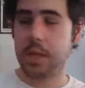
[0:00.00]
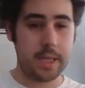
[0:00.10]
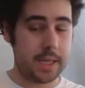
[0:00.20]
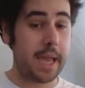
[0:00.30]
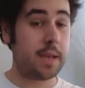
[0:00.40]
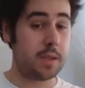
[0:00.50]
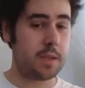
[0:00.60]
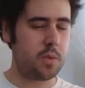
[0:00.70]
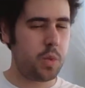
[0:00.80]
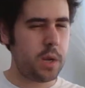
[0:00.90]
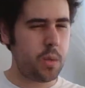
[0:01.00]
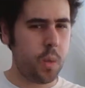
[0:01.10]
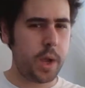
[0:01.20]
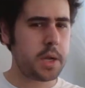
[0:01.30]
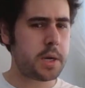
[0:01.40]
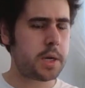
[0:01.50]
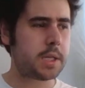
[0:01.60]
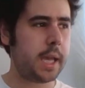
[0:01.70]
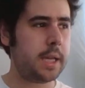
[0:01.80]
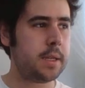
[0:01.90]
With again, this really weird
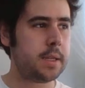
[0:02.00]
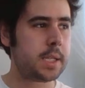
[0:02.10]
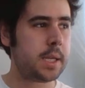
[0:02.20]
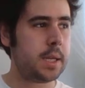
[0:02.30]
and